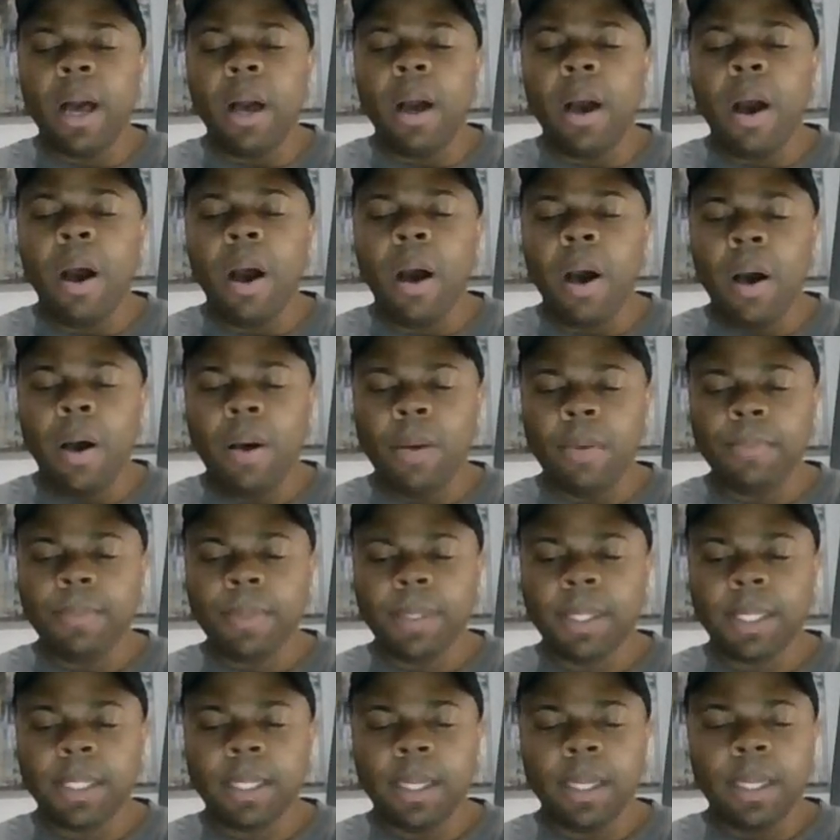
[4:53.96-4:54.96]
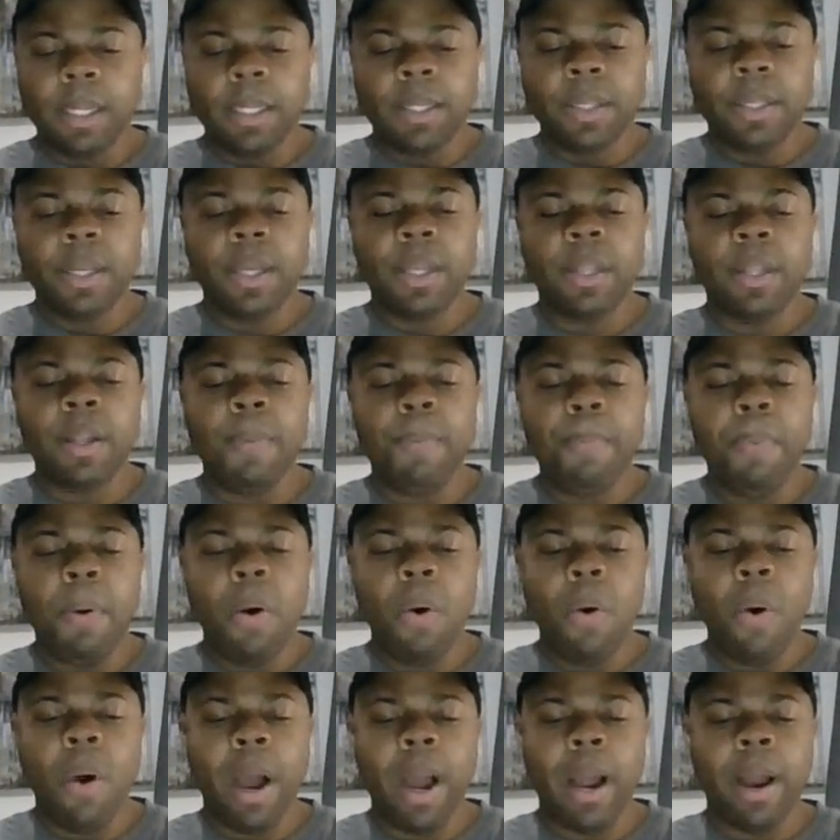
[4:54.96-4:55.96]
alms to the
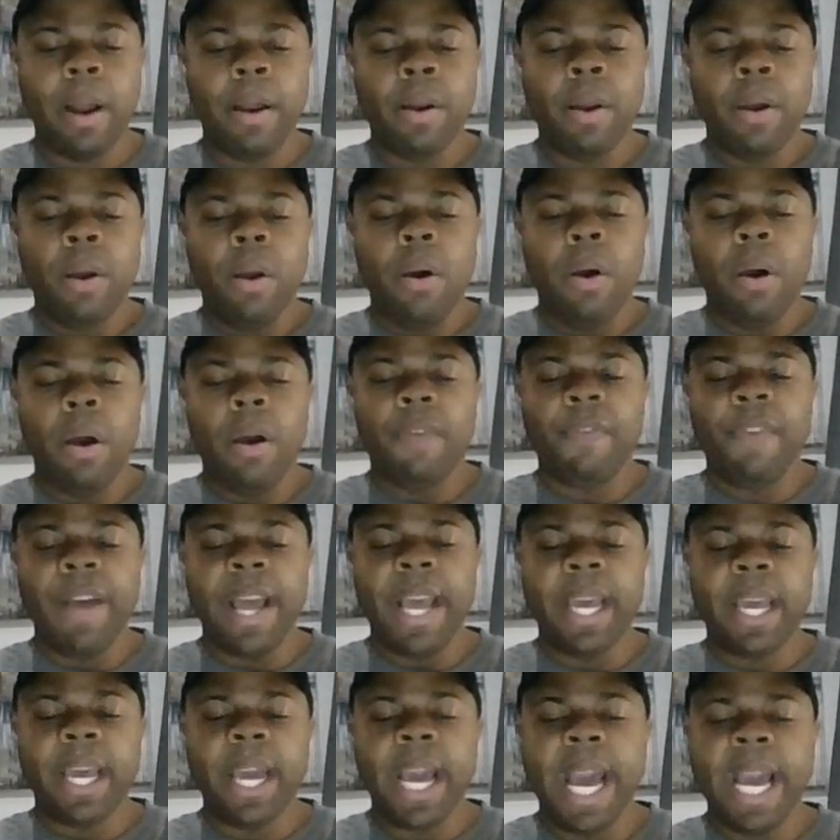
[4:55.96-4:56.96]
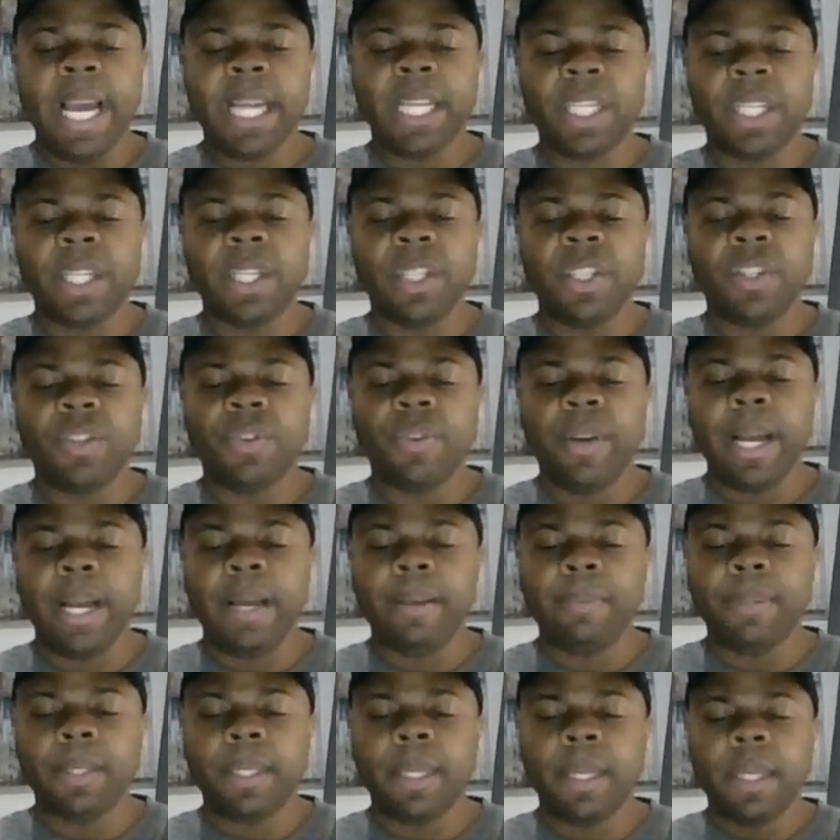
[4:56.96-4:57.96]
poor or vacation
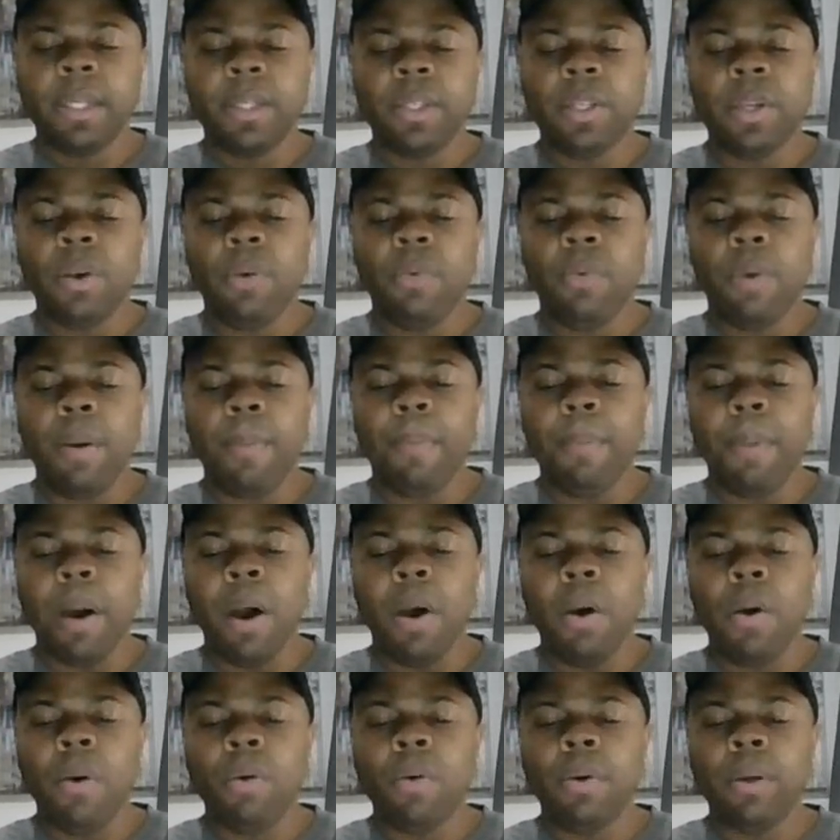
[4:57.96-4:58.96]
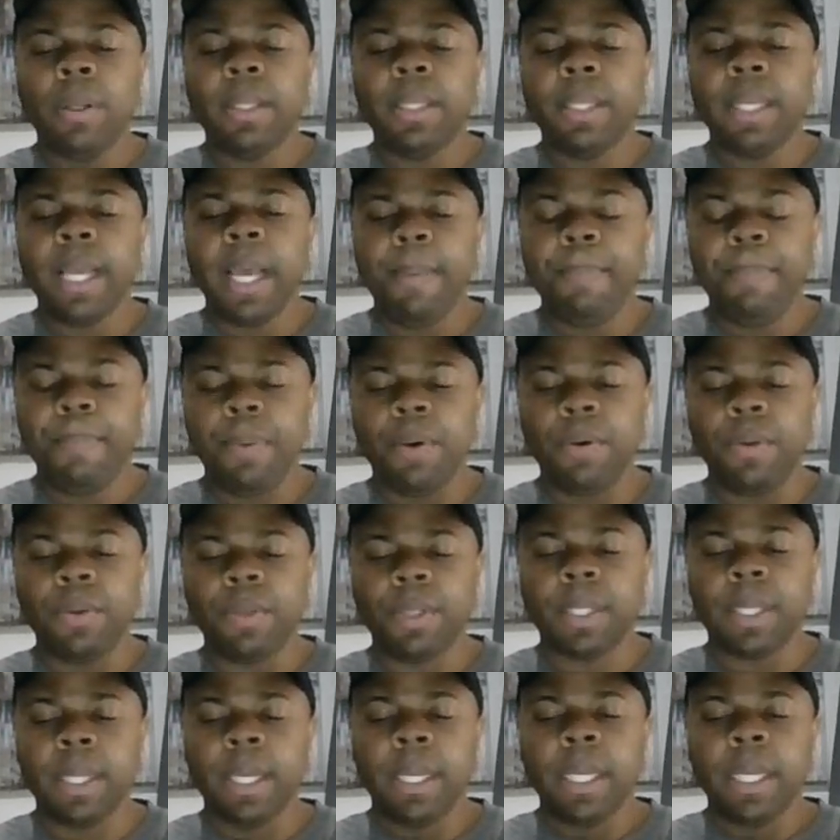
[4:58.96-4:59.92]
trips to remote temples,